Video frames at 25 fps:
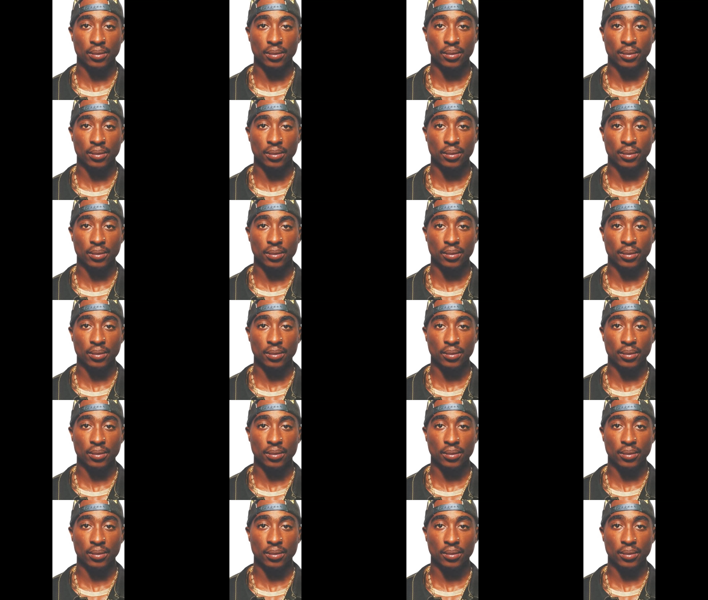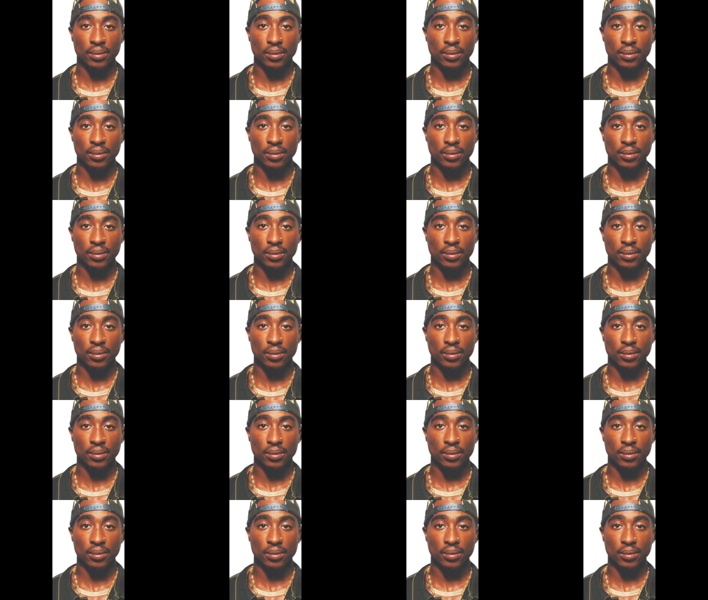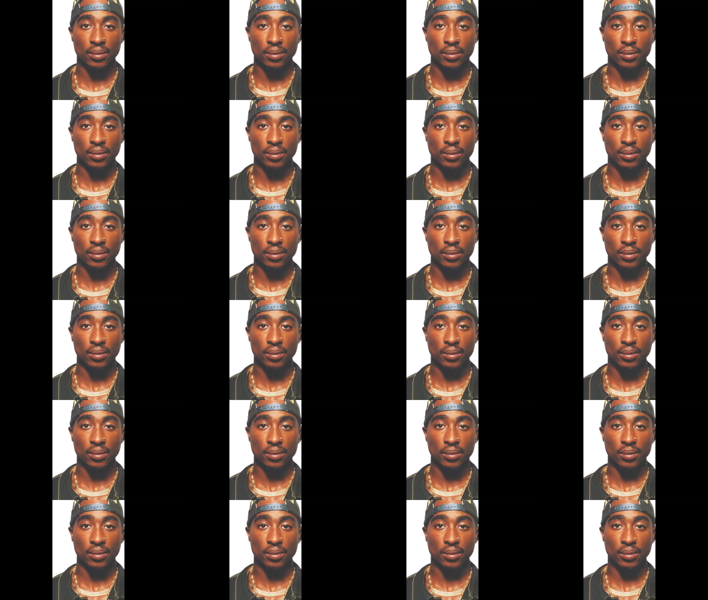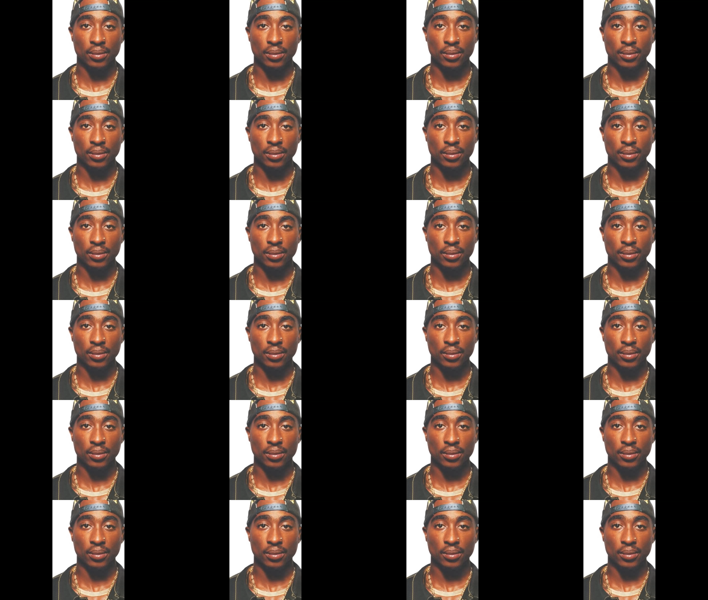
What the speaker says: [no speech]